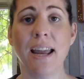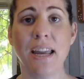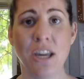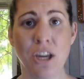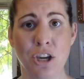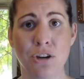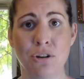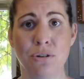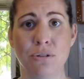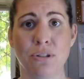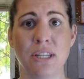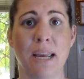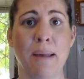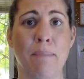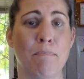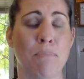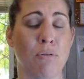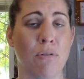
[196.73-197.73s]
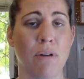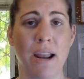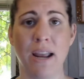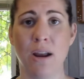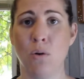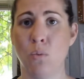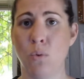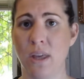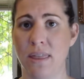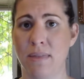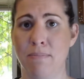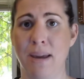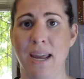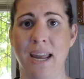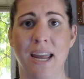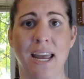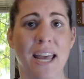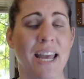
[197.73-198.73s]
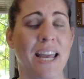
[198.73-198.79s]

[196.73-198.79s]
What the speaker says: use and bring with me.